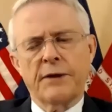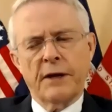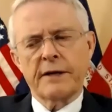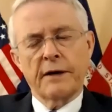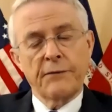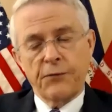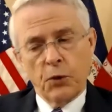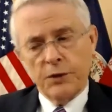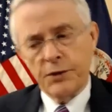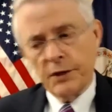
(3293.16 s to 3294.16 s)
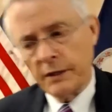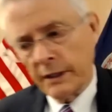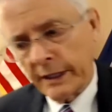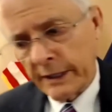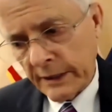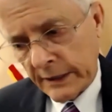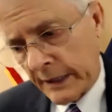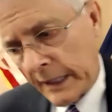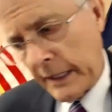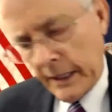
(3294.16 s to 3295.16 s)
think, unfortunately,
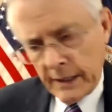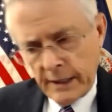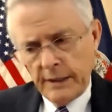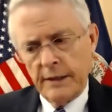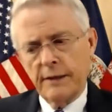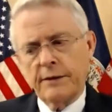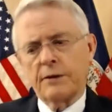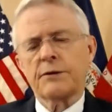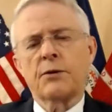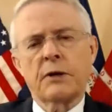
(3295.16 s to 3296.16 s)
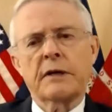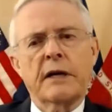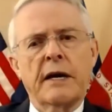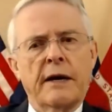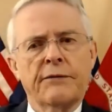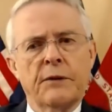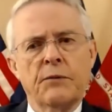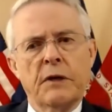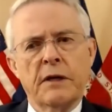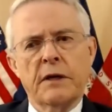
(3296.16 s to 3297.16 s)
there's going to have to
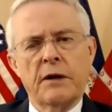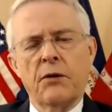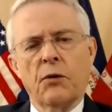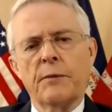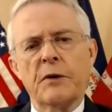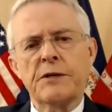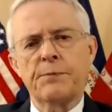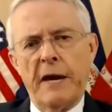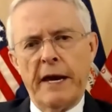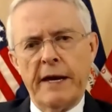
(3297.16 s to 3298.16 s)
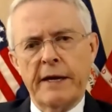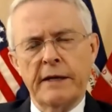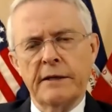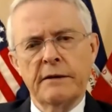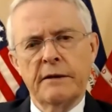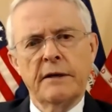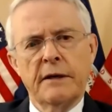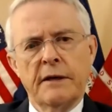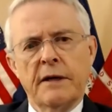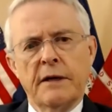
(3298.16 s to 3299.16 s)
be enormous pain
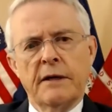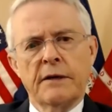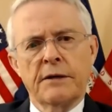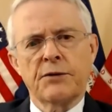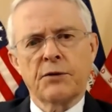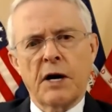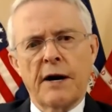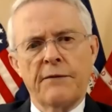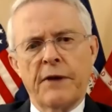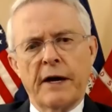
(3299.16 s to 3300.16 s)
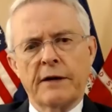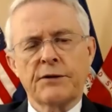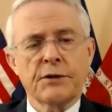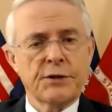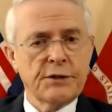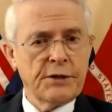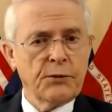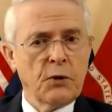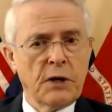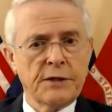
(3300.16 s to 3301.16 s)
to drive that, just as there
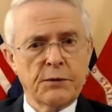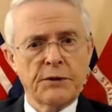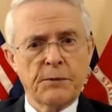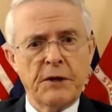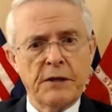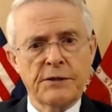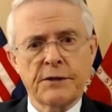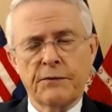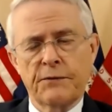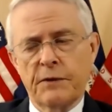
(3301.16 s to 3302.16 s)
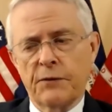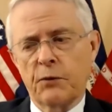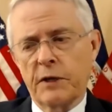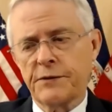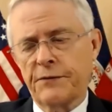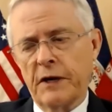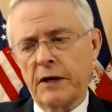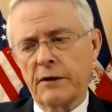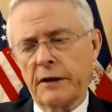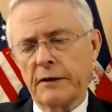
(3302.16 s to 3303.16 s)
was with the Peace of
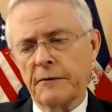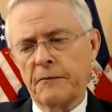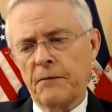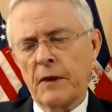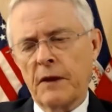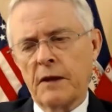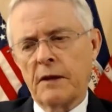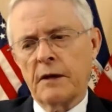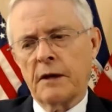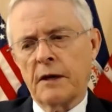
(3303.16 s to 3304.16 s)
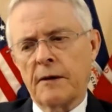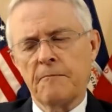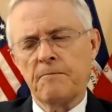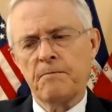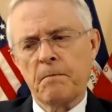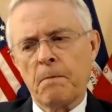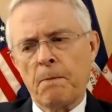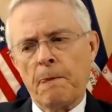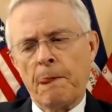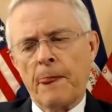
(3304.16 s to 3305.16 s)
Westphalia.
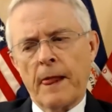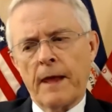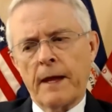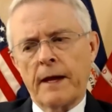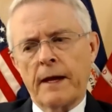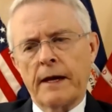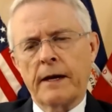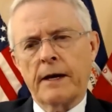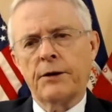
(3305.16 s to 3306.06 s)
A